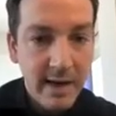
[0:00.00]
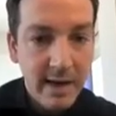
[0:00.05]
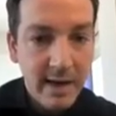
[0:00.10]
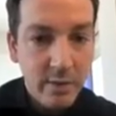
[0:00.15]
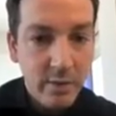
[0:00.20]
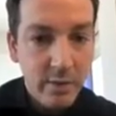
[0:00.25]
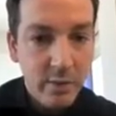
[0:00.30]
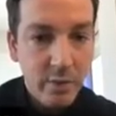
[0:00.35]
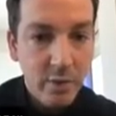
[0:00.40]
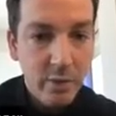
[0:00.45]
that I
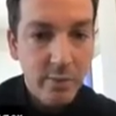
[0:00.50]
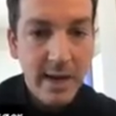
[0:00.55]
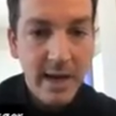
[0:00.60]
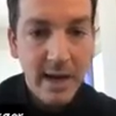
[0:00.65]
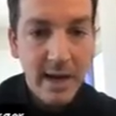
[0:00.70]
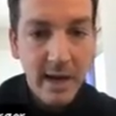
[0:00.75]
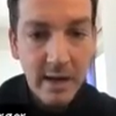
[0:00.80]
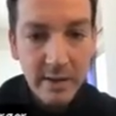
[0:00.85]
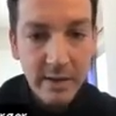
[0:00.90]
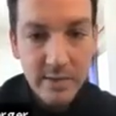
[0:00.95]
don't know by
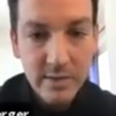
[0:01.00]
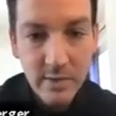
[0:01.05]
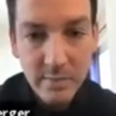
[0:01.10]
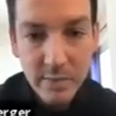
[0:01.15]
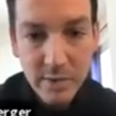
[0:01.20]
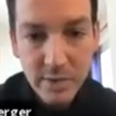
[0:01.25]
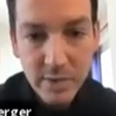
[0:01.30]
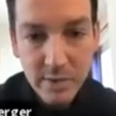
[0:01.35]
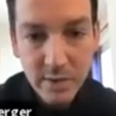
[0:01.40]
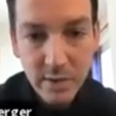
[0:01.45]
heart. So
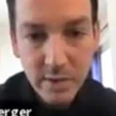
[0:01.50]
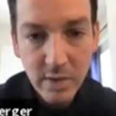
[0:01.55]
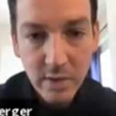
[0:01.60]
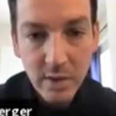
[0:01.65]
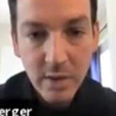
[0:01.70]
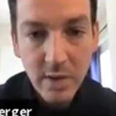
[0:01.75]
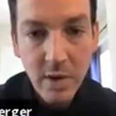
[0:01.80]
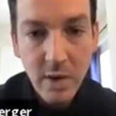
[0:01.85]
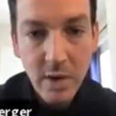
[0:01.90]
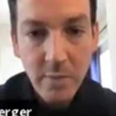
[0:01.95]
I'm just going to
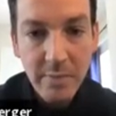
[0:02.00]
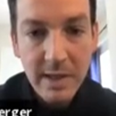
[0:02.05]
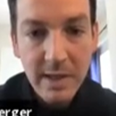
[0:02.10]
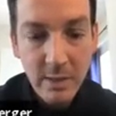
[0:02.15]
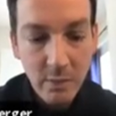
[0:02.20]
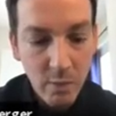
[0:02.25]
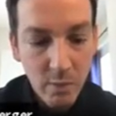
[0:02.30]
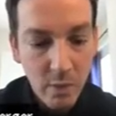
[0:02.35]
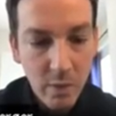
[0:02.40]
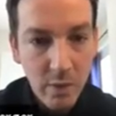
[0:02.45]
copy
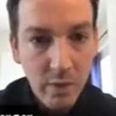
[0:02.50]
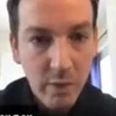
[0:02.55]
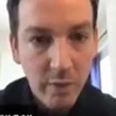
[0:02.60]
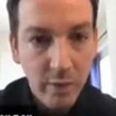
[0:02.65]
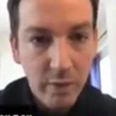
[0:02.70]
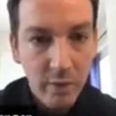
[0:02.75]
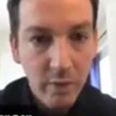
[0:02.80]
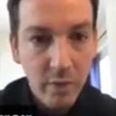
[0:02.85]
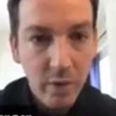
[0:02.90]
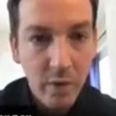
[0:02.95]
and walk you
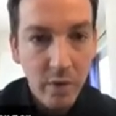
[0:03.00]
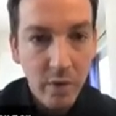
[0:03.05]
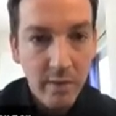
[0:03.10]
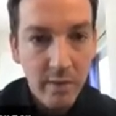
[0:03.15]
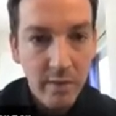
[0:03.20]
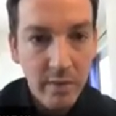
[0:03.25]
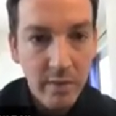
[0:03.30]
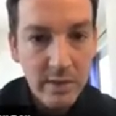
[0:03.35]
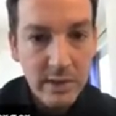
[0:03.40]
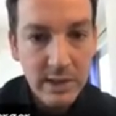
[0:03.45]
through all
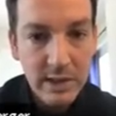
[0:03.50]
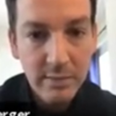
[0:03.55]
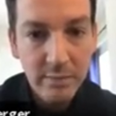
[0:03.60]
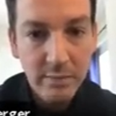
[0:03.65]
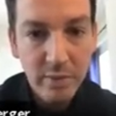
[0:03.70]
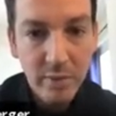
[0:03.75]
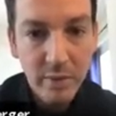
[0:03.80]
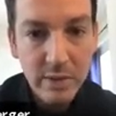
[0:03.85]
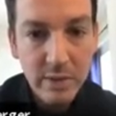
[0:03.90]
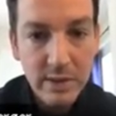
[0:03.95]
of those
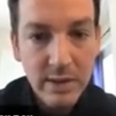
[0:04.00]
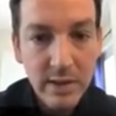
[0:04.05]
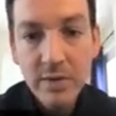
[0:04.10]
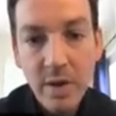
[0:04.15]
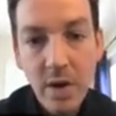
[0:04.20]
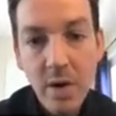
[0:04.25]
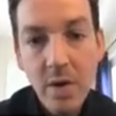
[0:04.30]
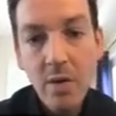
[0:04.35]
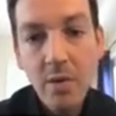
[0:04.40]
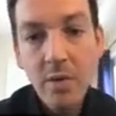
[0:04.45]
imports.
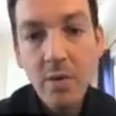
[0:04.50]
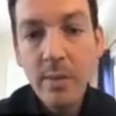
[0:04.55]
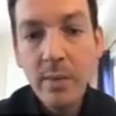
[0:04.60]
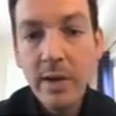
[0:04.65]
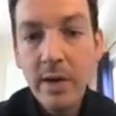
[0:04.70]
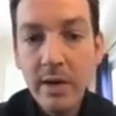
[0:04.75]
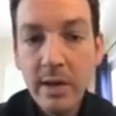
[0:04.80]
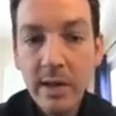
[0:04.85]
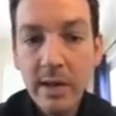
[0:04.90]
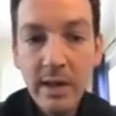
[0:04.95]
So
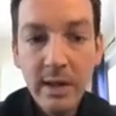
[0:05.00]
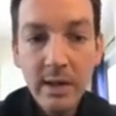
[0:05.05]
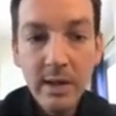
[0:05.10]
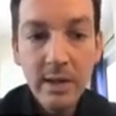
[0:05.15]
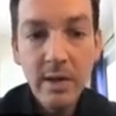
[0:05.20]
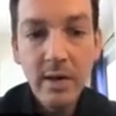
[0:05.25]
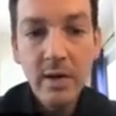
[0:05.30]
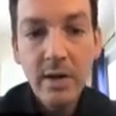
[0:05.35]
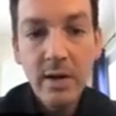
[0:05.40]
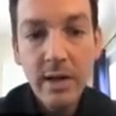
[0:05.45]
we not
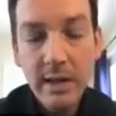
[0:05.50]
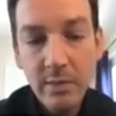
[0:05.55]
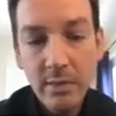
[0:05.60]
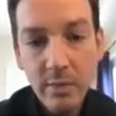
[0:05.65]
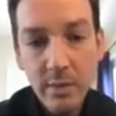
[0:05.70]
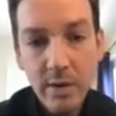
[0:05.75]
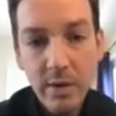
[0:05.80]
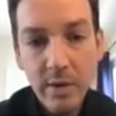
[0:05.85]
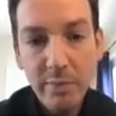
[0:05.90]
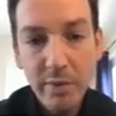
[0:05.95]
only
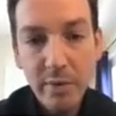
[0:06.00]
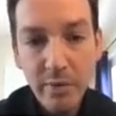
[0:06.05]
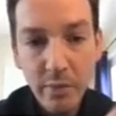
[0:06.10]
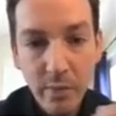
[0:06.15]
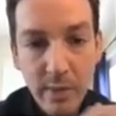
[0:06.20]
want to import